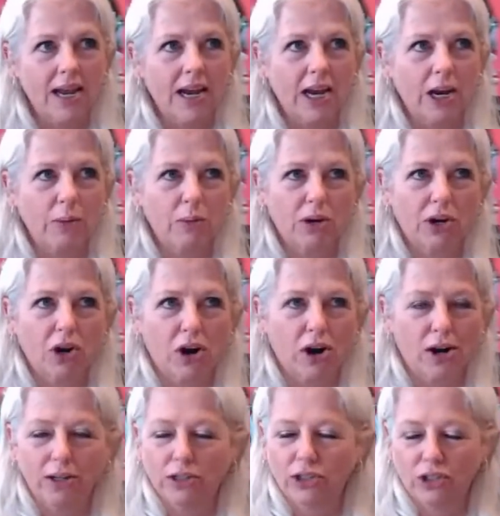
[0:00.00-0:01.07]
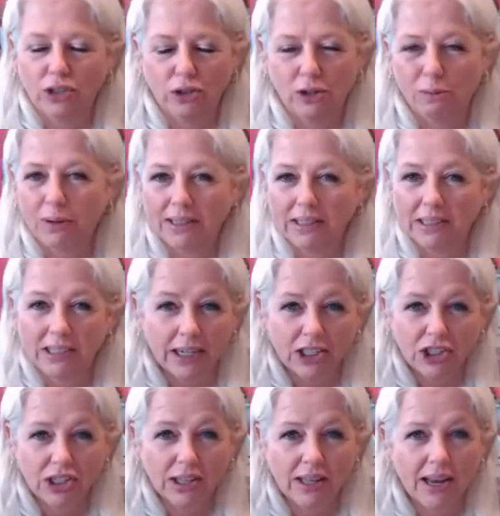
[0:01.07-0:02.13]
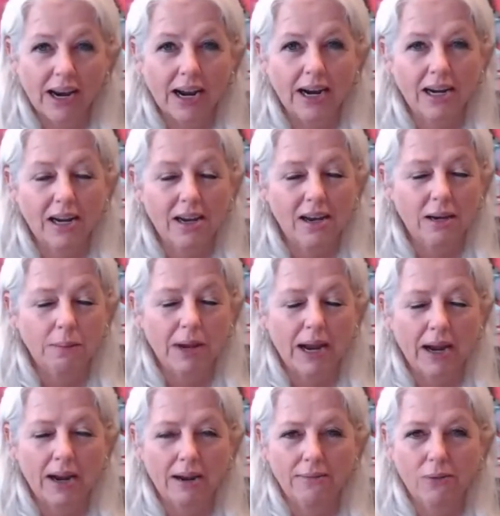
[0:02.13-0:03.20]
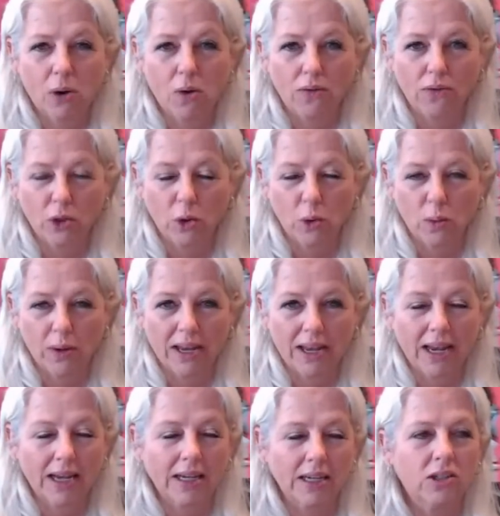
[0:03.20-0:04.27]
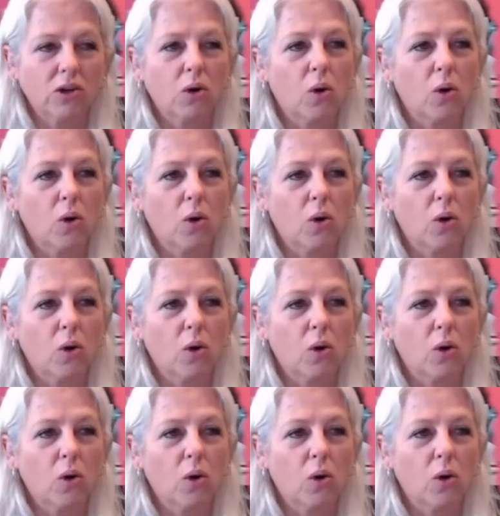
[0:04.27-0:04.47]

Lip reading: in regards to the presentation that I gave over the weekend,